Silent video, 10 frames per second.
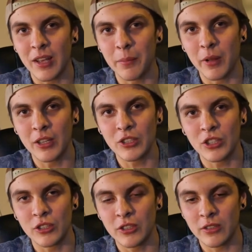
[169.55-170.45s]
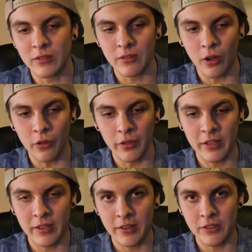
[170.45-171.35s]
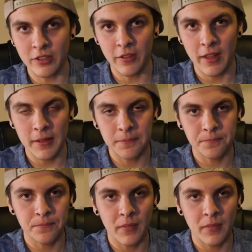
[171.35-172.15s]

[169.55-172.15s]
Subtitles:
I'm not sure all the details on that,